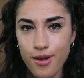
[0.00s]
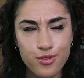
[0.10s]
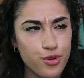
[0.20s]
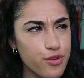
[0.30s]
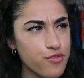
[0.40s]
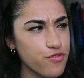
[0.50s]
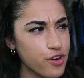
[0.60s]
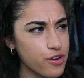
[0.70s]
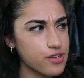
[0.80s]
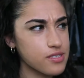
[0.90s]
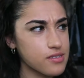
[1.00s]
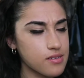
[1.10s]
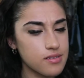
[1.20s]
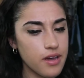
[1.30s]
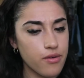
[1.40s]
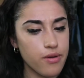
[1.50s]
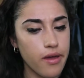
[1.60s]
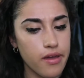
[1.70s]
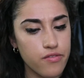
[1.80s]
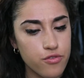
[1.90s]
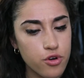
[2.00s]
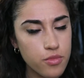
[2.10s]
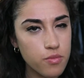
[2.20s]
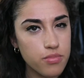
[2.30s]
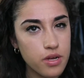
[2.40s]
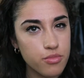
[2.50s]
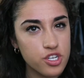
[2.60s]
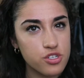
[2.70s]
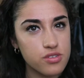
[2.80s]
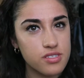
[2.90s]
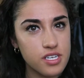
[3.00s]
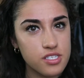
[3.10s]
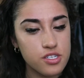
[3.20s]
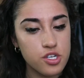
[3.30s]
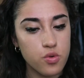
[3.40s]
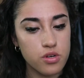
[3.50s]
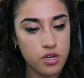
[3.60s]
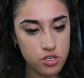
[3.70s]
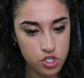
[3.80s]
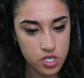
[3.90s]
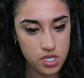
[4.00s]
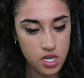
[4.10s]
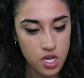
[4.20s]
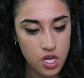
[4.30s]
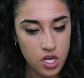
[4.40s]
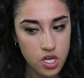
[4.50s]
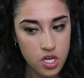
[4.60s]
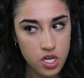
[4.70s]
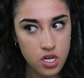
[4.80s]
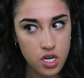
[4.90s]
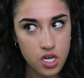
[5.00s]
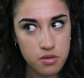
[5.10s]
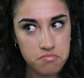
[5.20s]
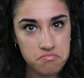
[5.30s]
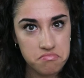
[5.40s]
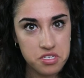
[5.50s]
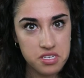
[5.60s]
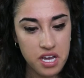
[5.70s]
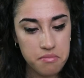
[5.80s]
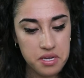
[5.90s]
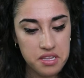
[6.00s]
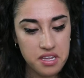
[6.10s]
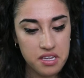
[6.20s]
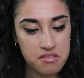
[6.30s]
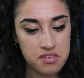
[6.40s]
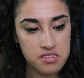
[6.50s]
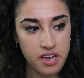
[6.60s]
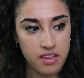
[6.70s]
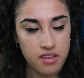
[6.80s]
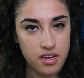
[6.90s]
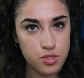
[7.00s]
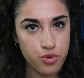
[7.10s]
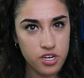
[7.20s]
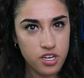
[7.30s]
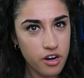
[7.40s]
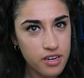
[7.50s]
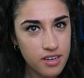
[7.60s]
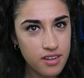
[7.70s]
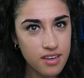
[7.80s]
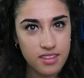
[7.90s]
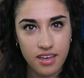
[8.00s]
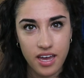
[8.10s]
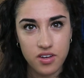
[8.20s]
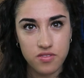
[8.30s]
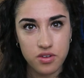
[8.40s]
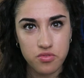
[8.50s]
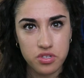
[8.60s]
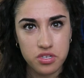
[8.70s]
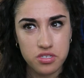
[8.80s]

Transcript: So at first, it's like, okay, if normal blood pressure is 60 to 100, um, does that mean that this athlete has bradycardia? Like they have a really